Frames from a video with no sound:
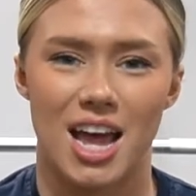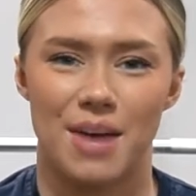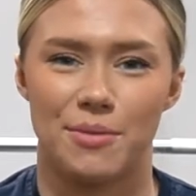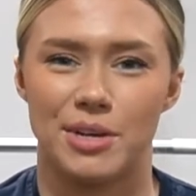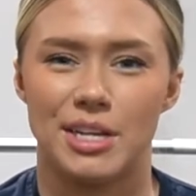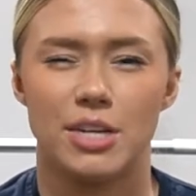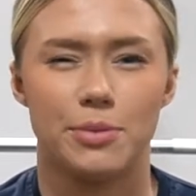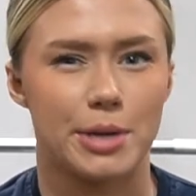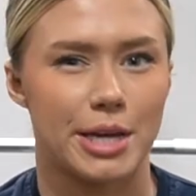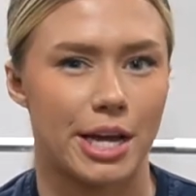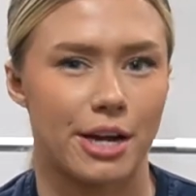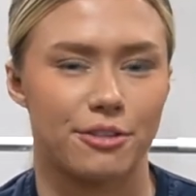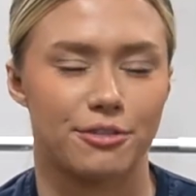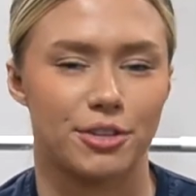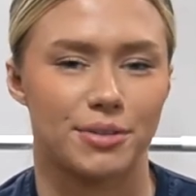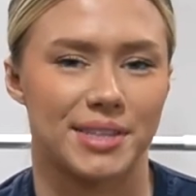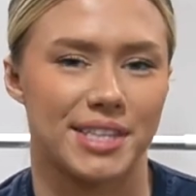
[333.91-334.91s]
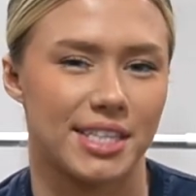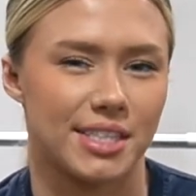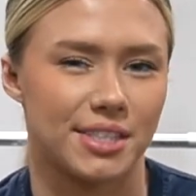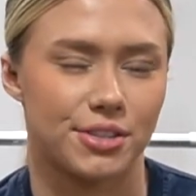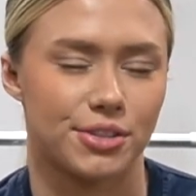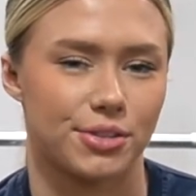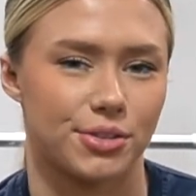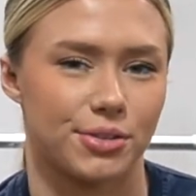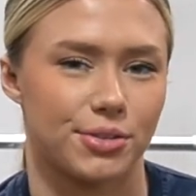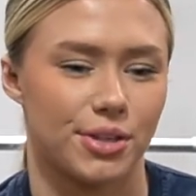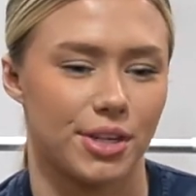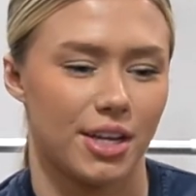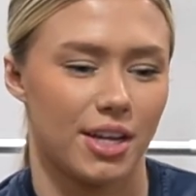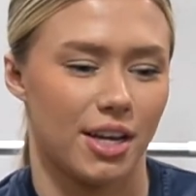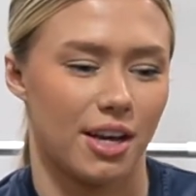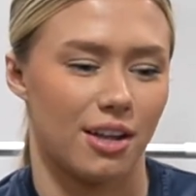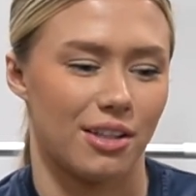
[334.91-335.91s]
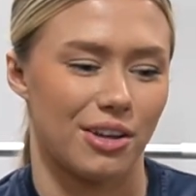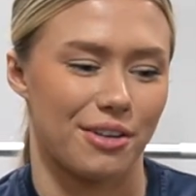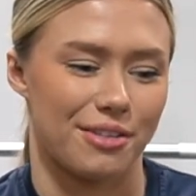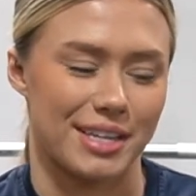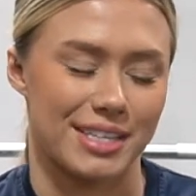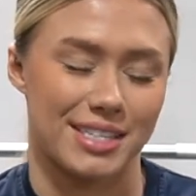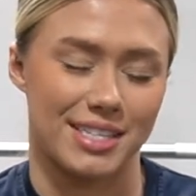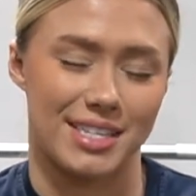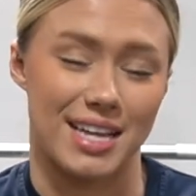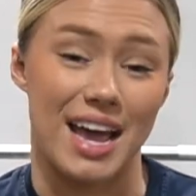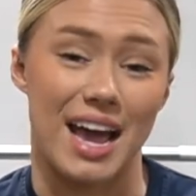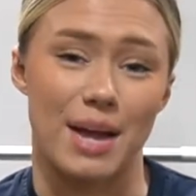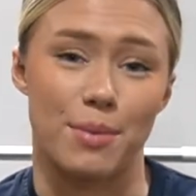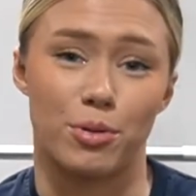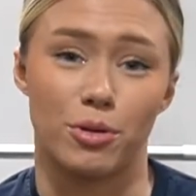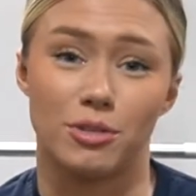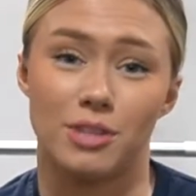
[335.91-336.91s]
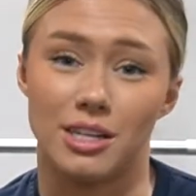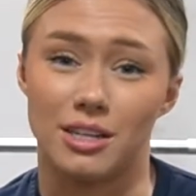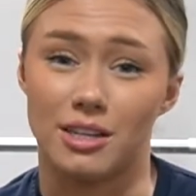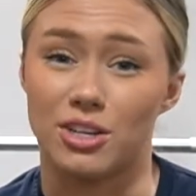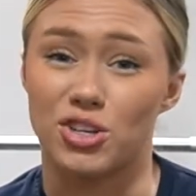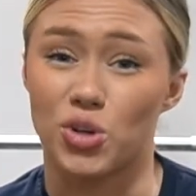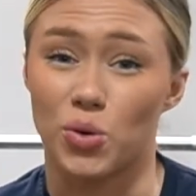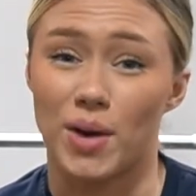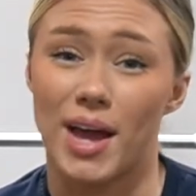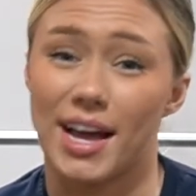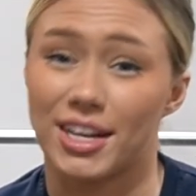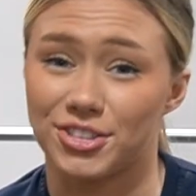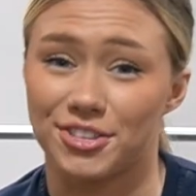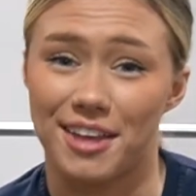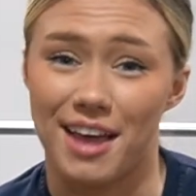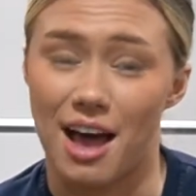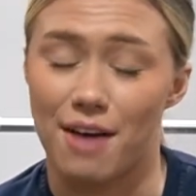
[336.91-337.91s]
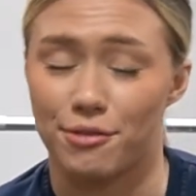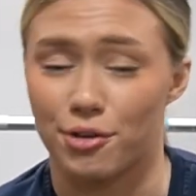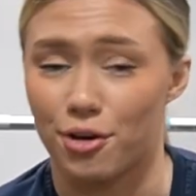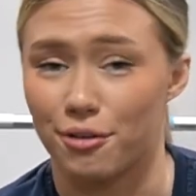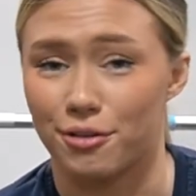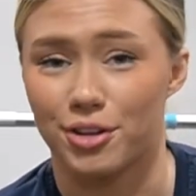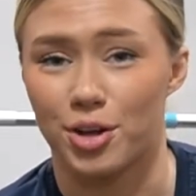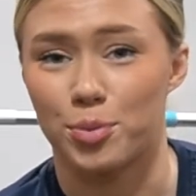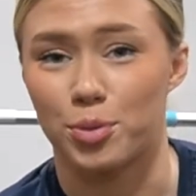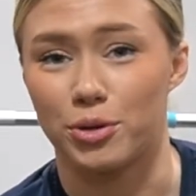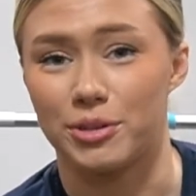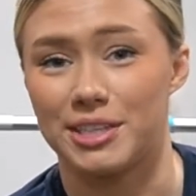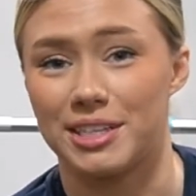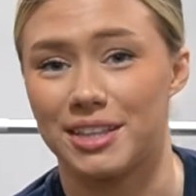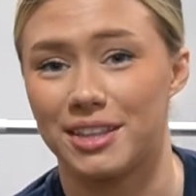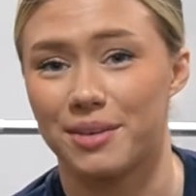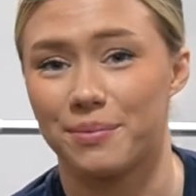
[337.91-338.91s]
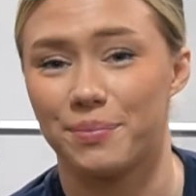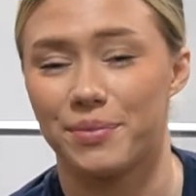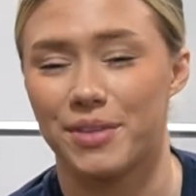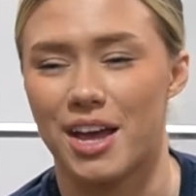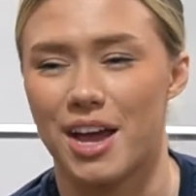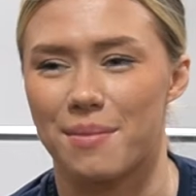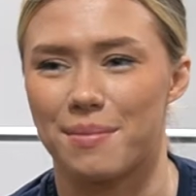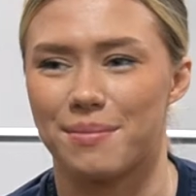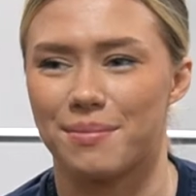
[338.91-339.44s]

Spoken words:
You need to be careful with this. So a lot of things that say high protein, they don't actually have an awful lot of protein in them.